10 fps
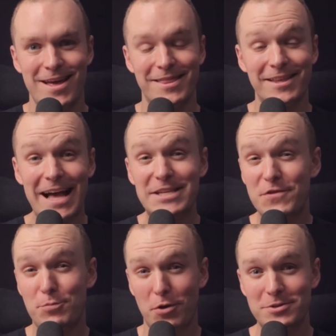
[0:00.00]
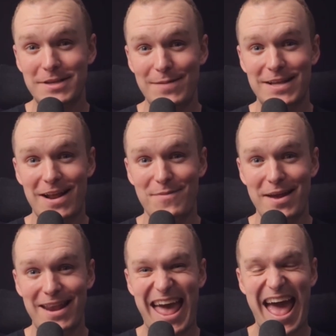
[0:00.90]
The last few prototypes that I've
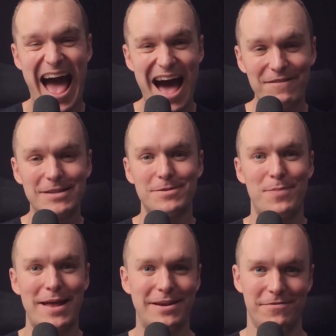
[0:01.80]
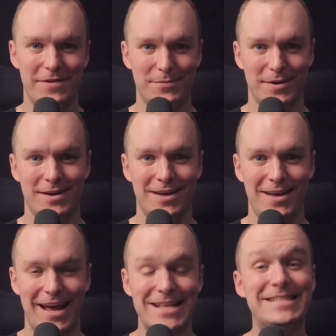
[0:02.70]
made haven't been in Figma.
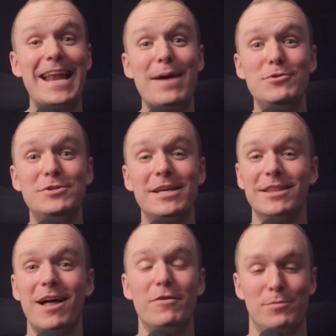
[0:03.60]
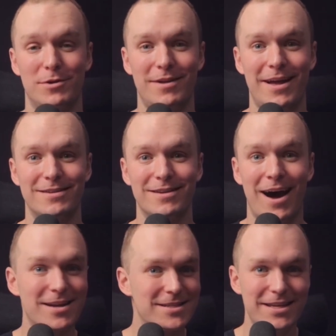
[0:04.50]
Instead, I'm using Lovable, and
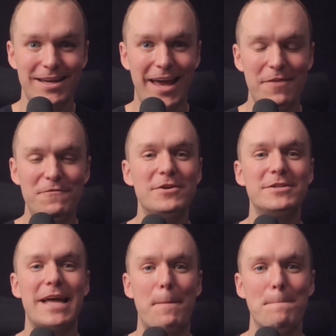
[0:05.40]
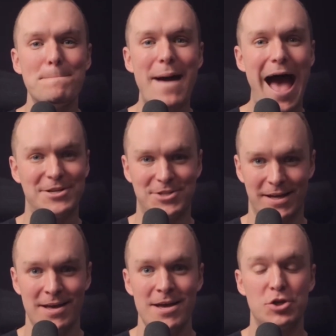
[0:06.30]
honestly, it feels like
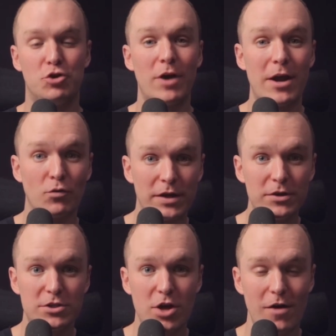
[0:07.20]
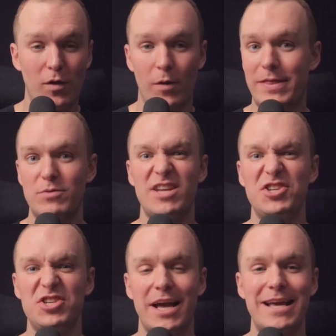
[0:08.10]
magic to create real software without
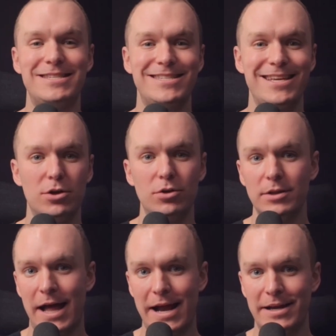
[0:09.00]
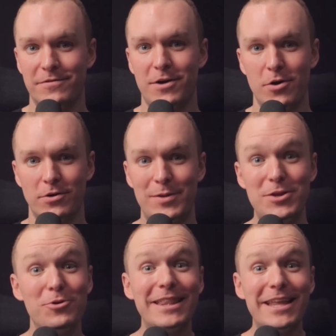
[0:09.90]
touching a single line of code. I mean,
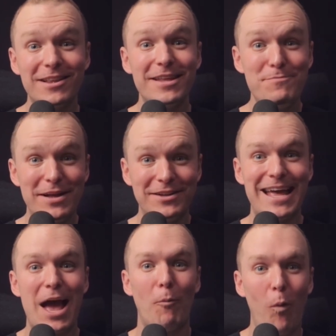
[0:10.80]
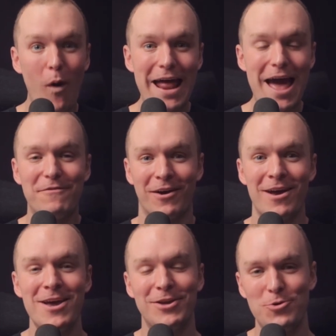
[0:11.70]
you could literally build whatever
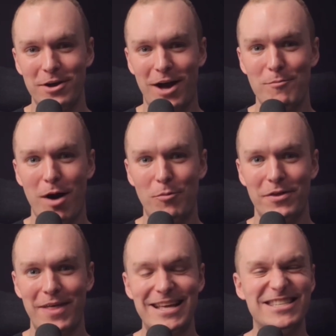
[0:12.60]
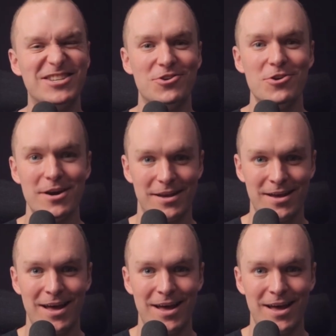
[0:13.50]
you can come up with, and it's good.